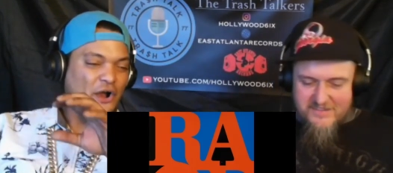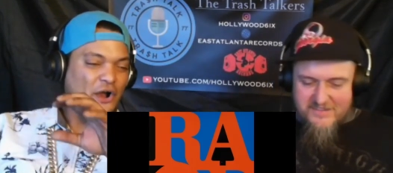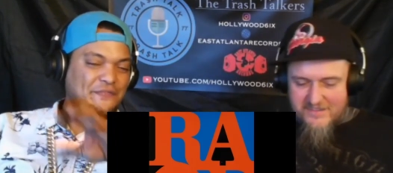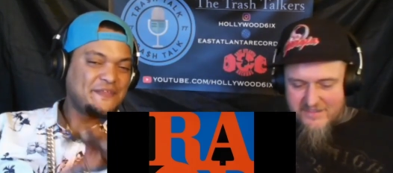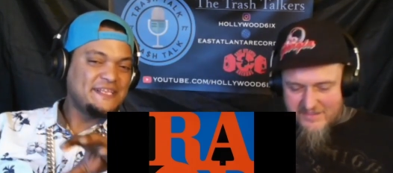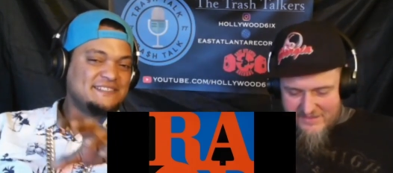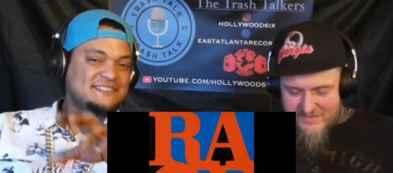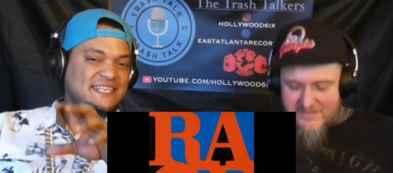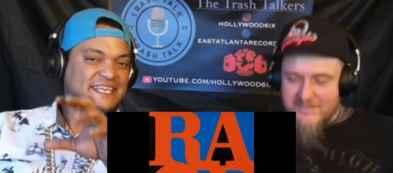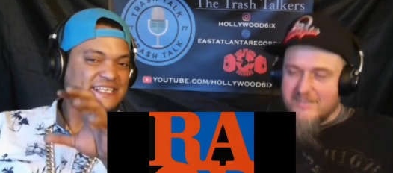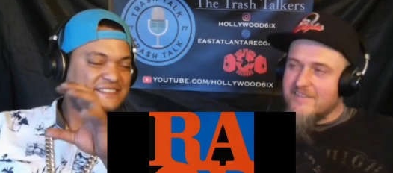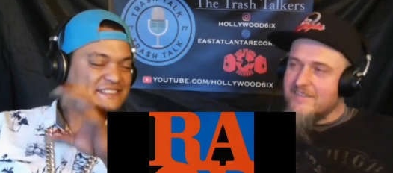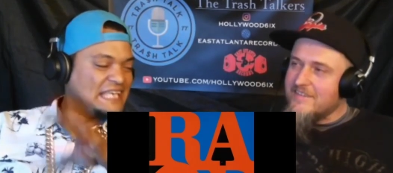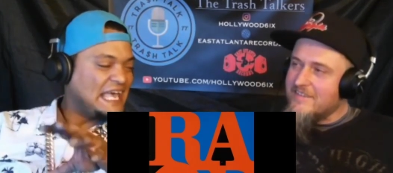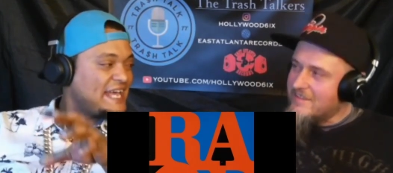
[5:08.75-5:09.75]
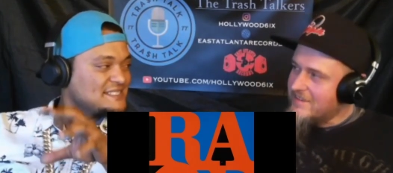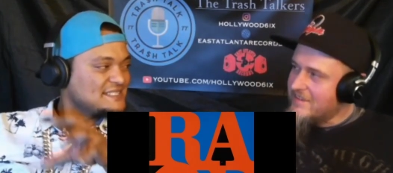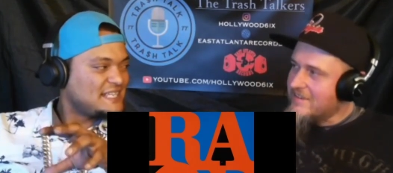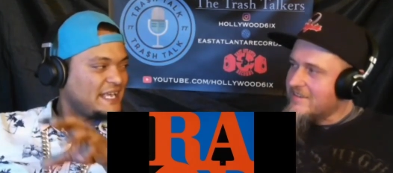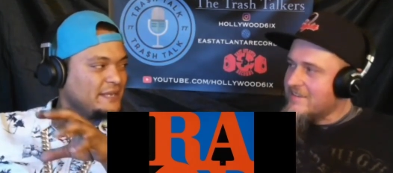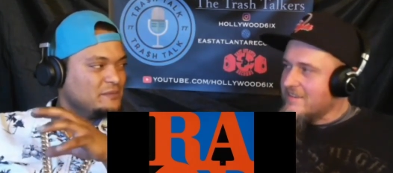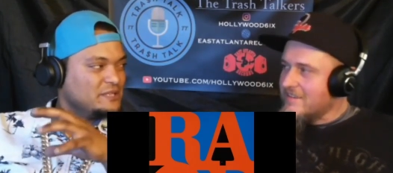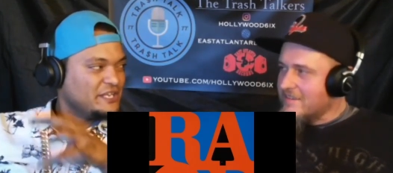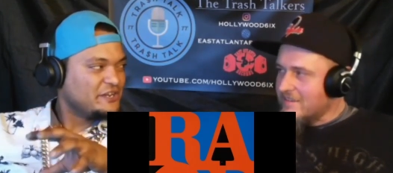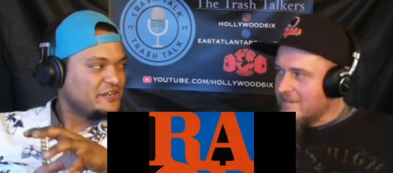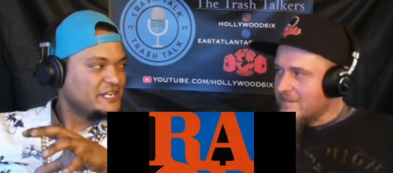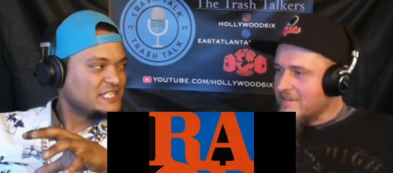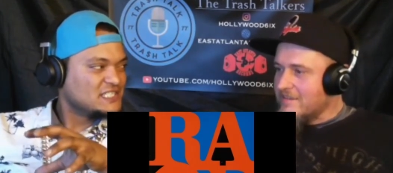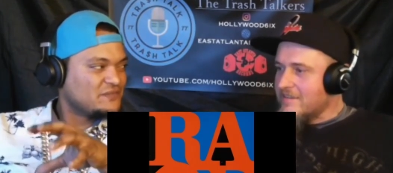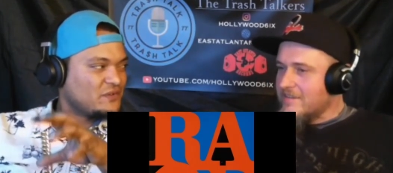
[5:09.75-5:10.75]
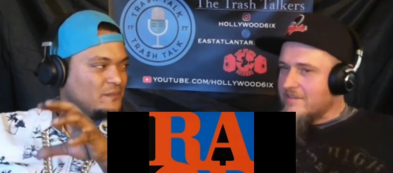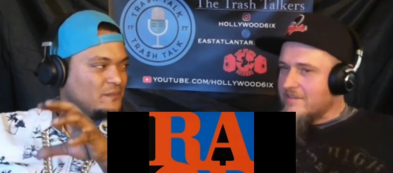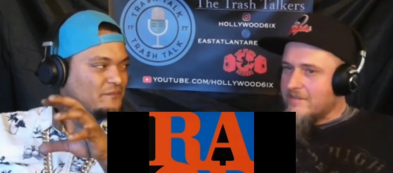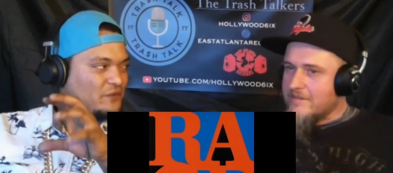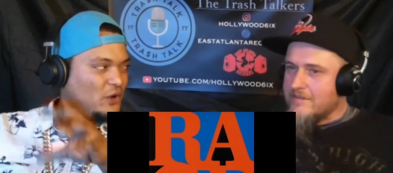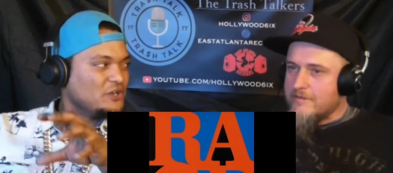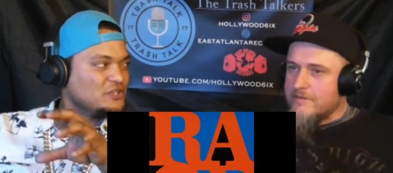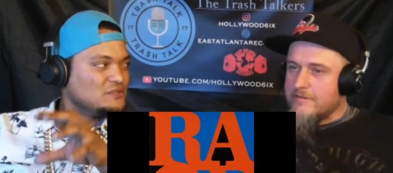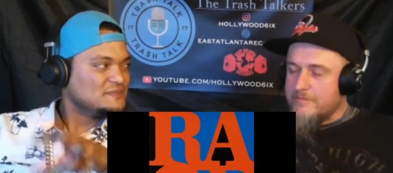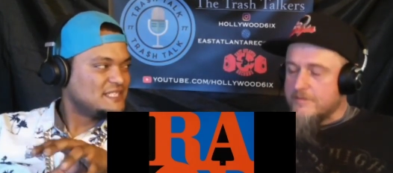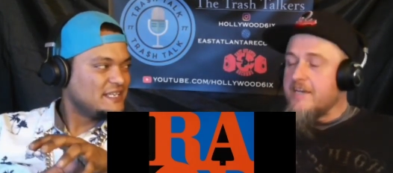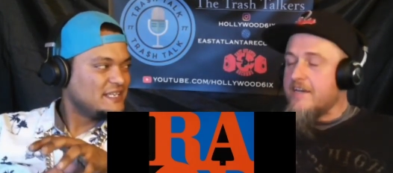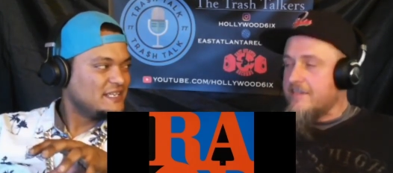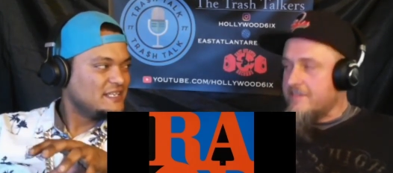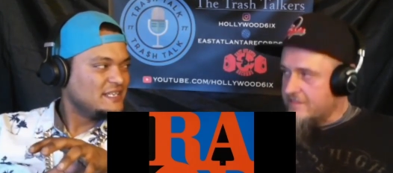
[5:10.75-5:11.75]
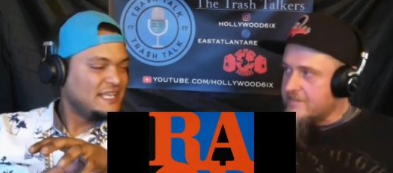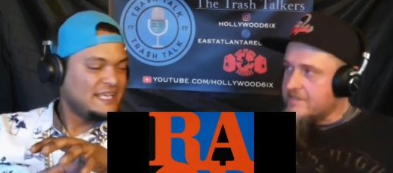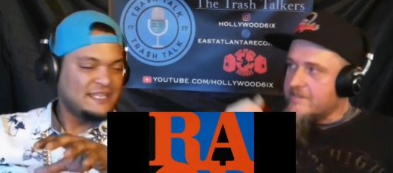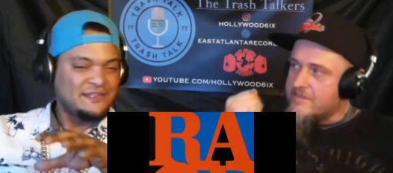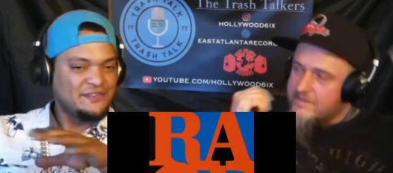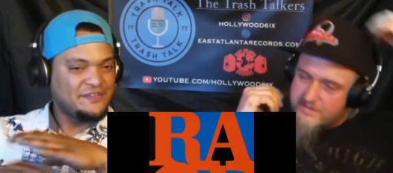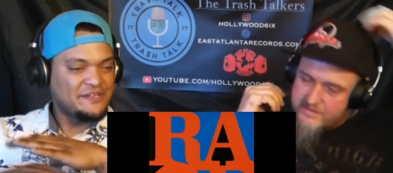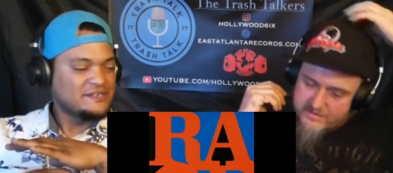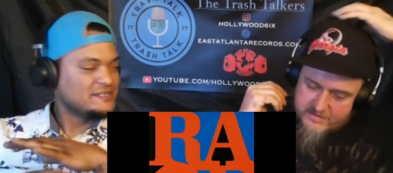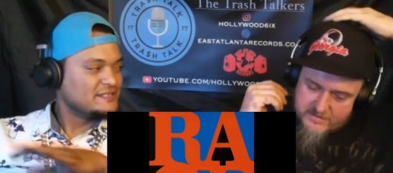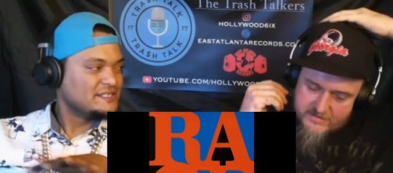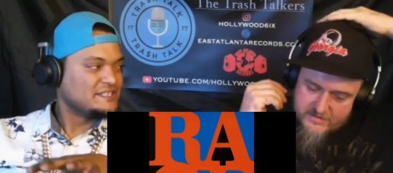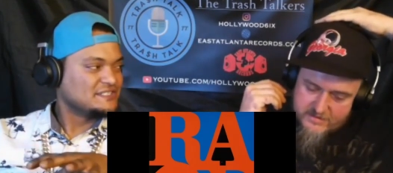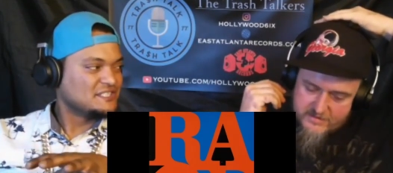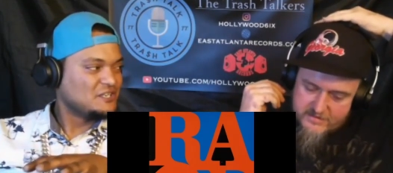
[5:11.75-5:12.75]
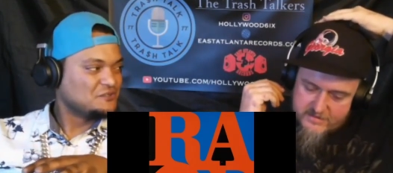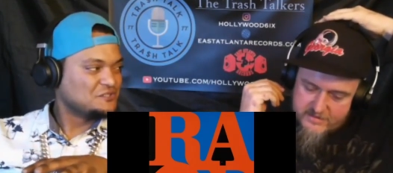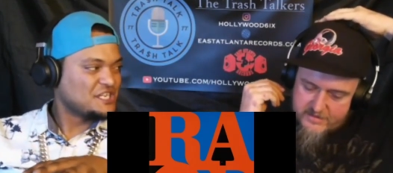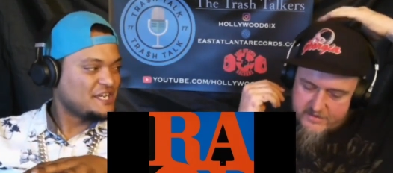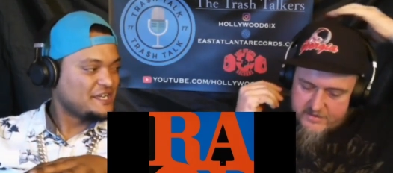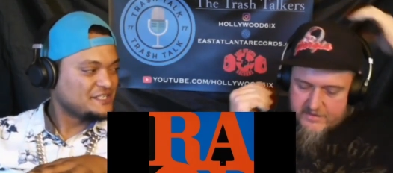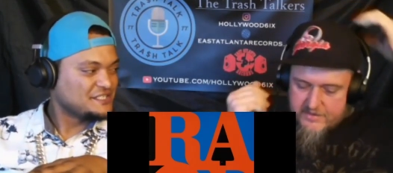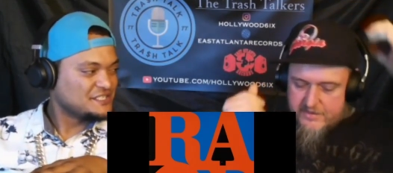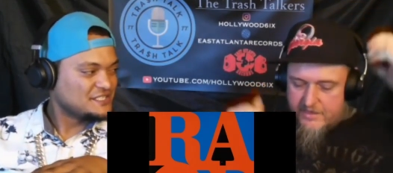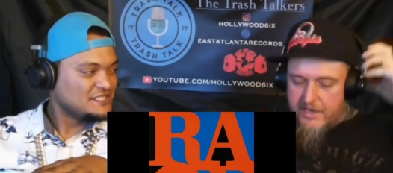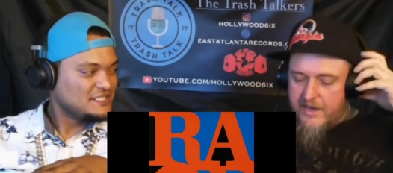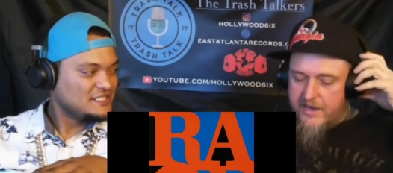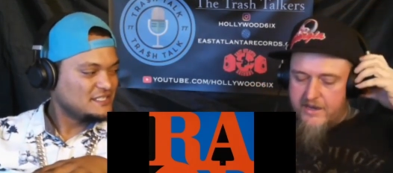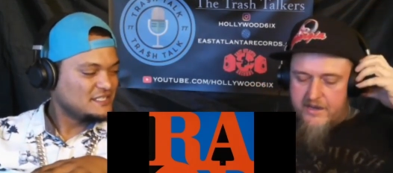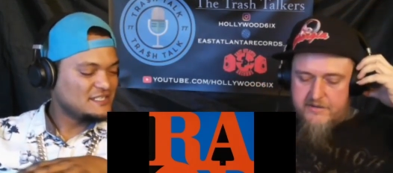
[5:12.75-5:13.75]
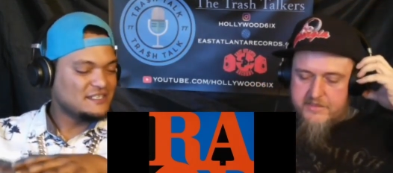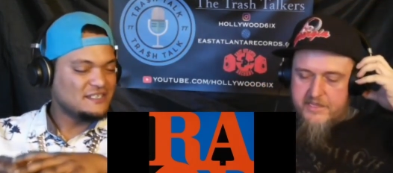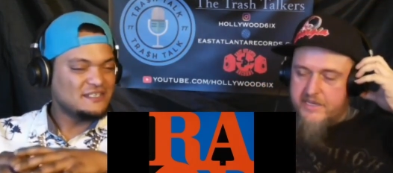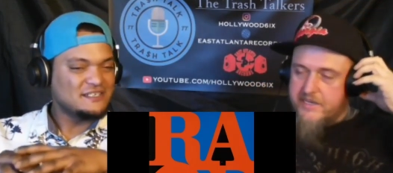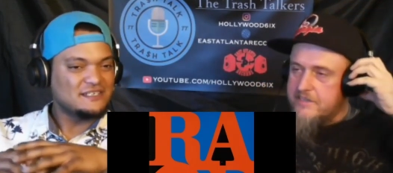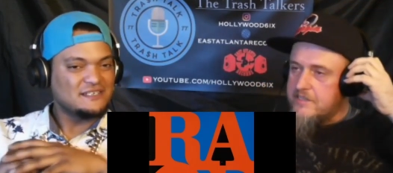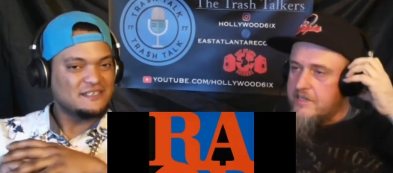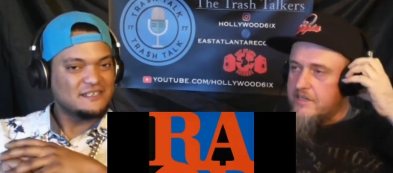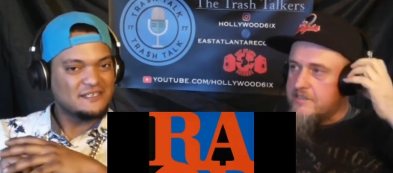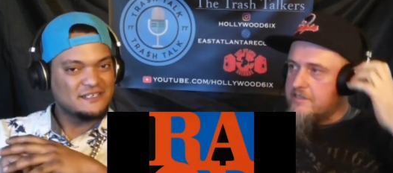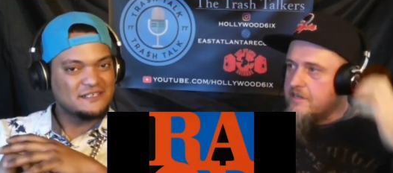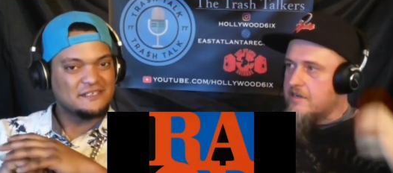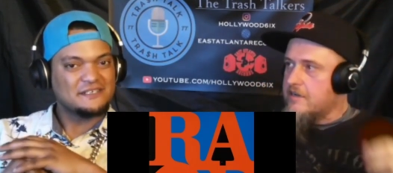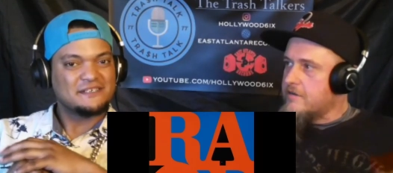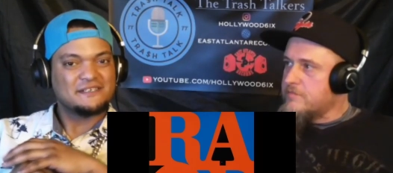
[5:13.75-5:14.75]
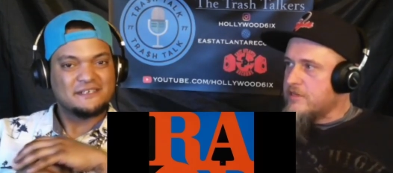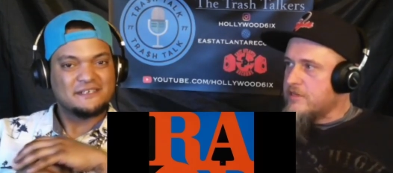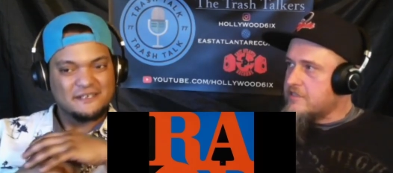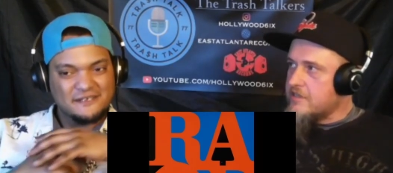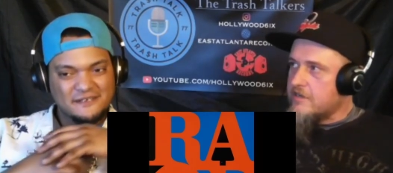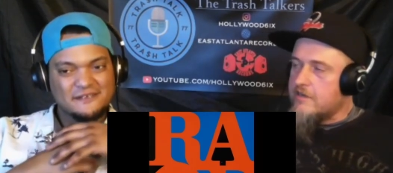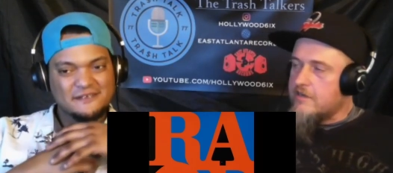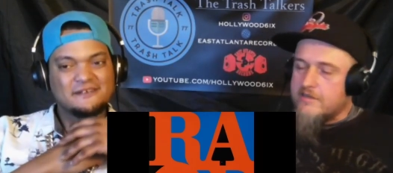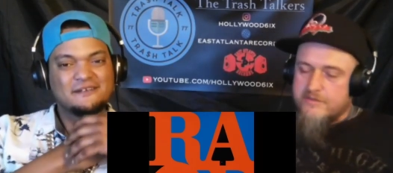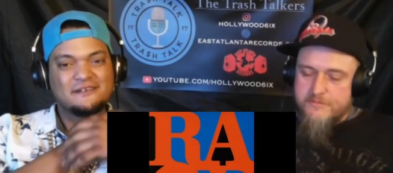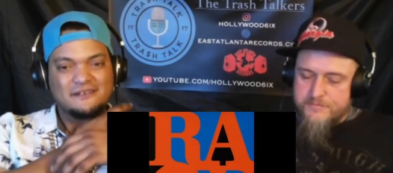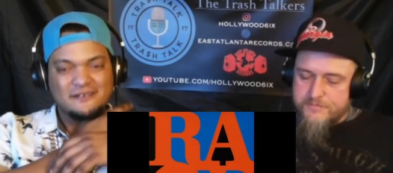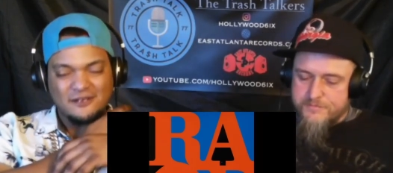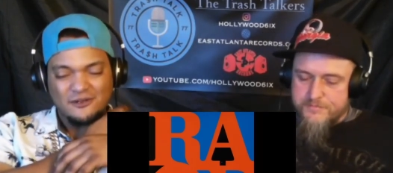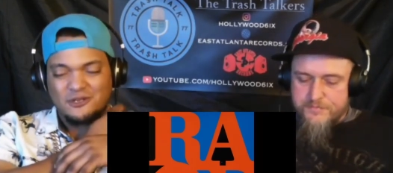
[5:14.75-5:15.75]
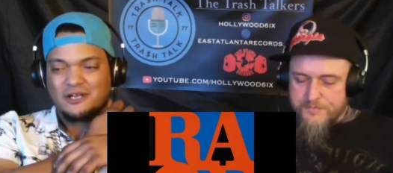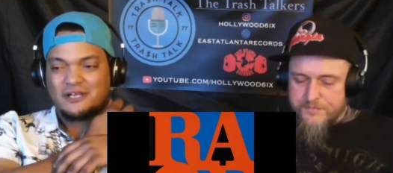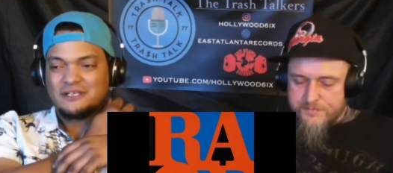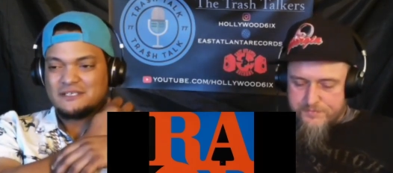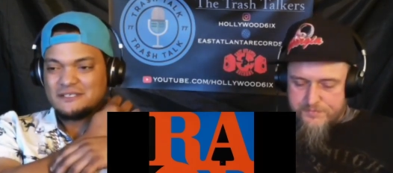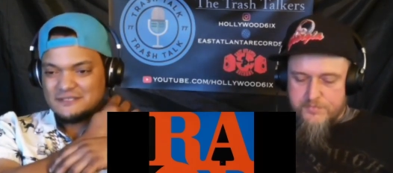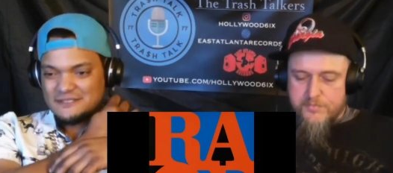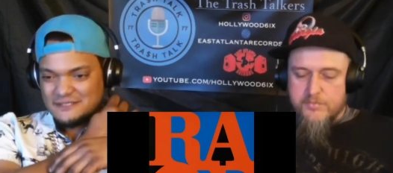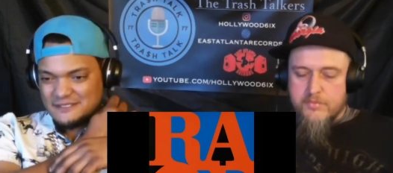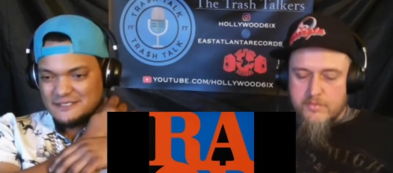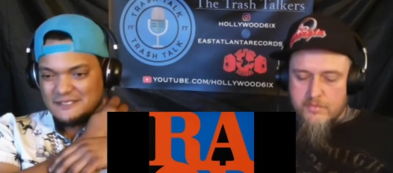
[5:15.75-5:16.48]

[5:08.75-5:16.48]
Speaker 1: Are these the exact same lyrics from Volume 10? Yes. There, there's no change. Yeah,
Speaker 2: I don't think he changed it up much at all.
Speaker 1: Okay.